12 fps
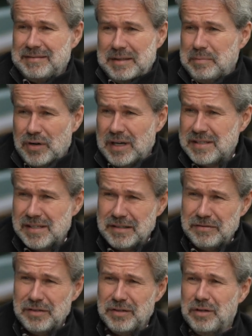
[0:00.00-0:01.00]

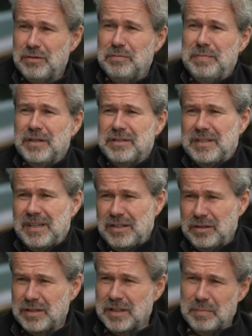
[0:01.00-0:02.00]
impressive, you know, but uh,
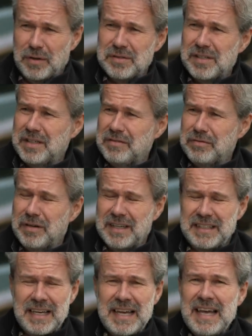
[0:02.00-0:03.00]
not in a positive way.